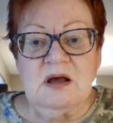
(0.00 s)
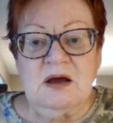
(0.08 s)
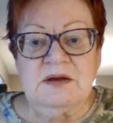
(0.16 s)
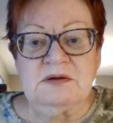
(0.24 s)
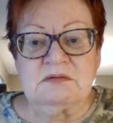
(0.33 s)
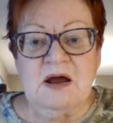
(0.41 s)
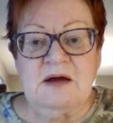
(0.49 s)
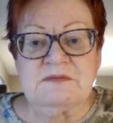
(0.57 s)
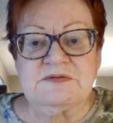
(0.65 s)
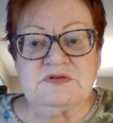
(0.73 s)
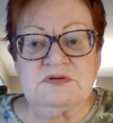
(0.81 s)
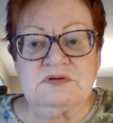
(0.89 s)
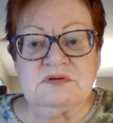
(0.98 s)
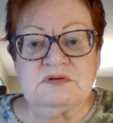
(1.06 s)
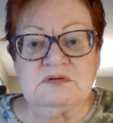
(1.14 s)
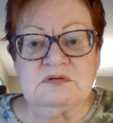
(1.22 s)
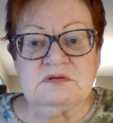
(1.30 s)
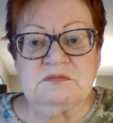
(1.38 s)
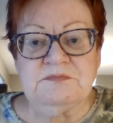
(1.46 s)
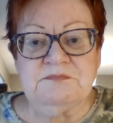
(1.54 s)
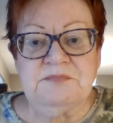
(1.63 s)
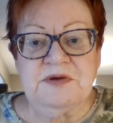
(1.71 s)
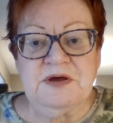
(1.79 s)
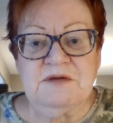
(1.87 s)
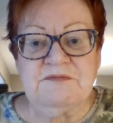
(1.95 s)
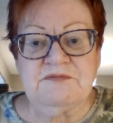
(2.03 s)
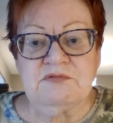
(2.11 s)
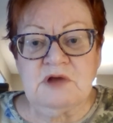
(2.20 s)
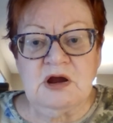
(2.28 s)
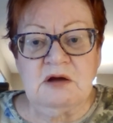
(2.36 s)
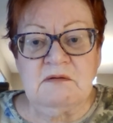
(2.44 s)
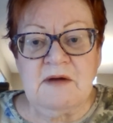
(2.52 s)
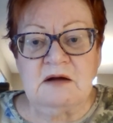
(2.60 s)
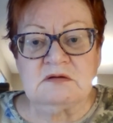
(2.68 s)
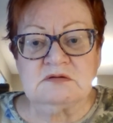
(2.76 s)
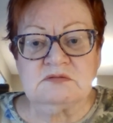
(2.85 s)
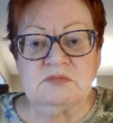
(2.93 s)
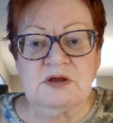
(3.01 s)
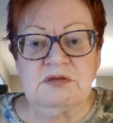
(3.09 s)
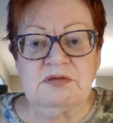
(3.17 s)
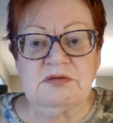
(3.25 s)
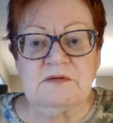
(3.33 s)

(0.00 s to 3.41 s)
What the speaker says: I don't have to be fooling around with